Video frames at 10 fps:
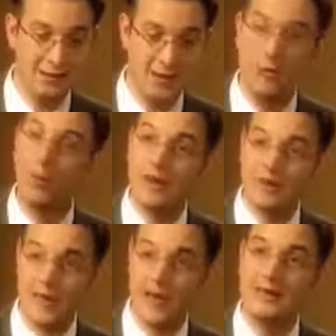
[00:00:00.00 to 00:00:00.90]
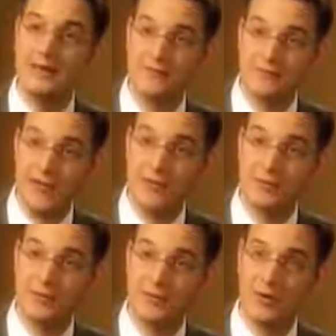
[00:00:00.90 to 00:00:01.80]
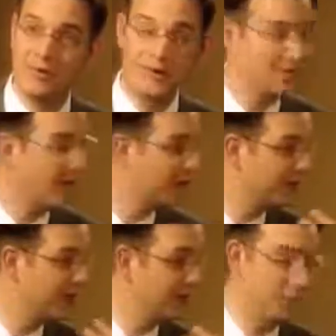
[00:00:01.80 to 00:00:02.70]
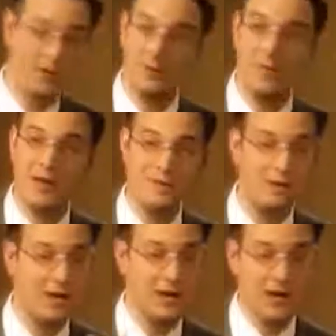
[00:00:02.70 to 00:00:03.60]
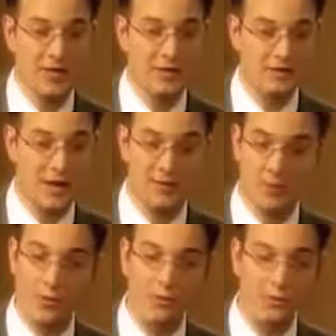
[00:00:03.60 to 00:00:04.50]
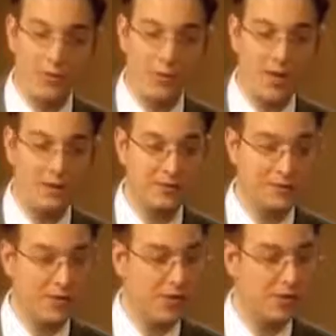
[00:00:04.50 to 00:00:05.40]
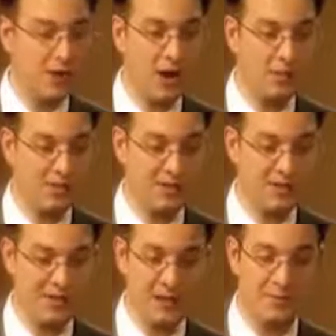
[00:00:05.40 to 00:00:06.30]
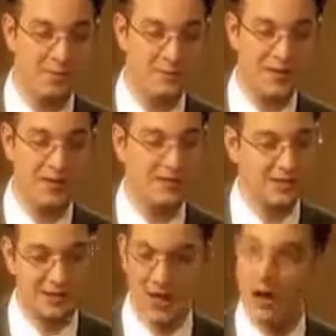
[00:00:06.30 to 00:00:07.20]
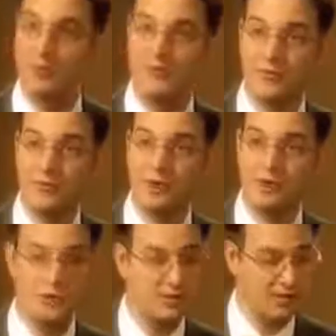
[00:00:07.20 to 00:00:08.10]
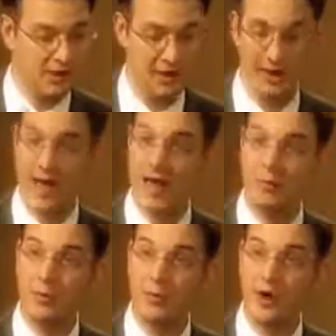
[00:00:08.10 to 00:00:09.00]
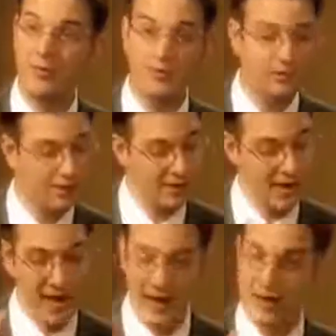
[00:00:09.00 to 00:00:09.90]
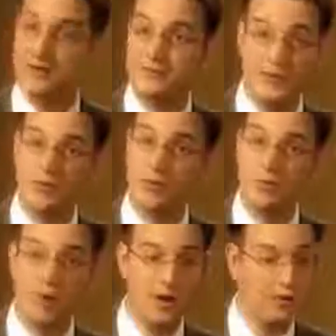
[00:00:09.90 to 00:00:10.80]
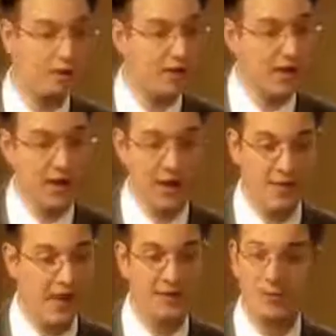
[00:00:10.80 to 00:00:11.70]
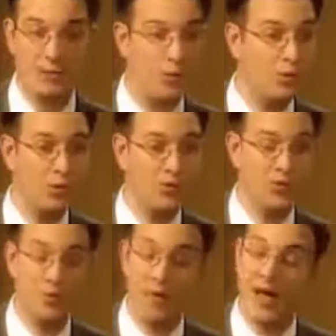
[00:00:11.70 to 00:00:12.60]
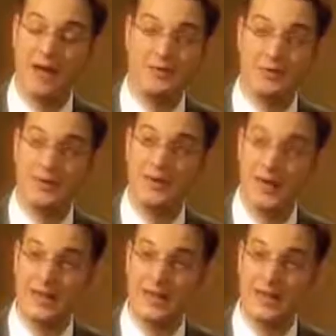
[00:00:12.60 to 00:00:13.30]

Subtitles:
the big one is anti-inflammatory. As Dr. Templeman had mentioned, the xanthones from the mangosteen pericarpate have been demonstrated to stop inflammation in animal models and in vitro models, and that has been going over for the past three